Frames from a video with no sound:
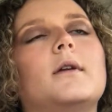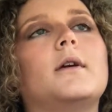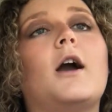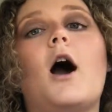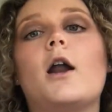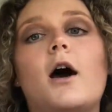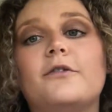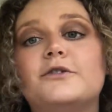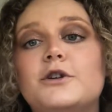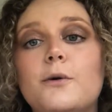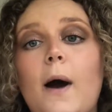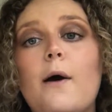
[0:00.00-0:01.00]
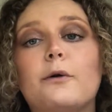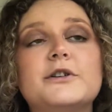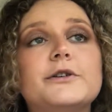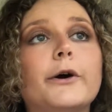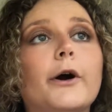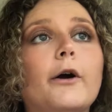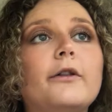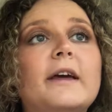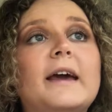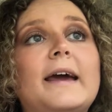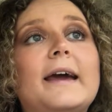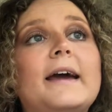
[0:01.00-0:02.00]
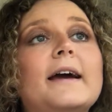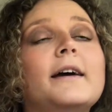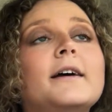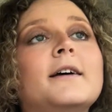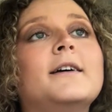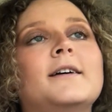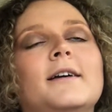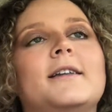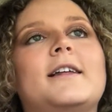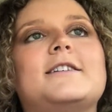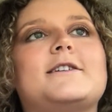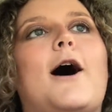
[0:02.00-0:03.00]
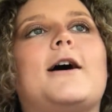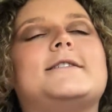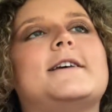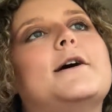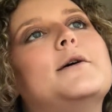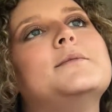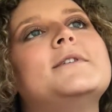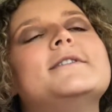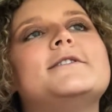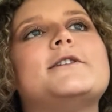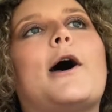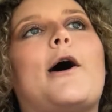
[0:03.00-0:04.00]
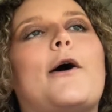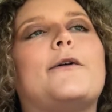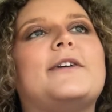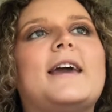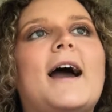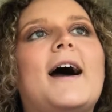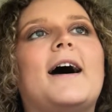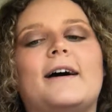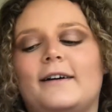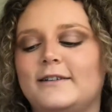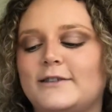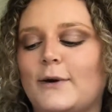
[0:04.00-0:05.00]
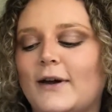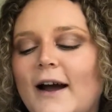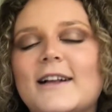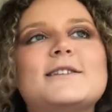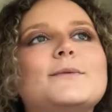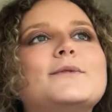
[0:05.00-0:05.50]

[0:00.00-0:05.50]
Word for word: got off two hours early. That's awesome. So yeah, so I got some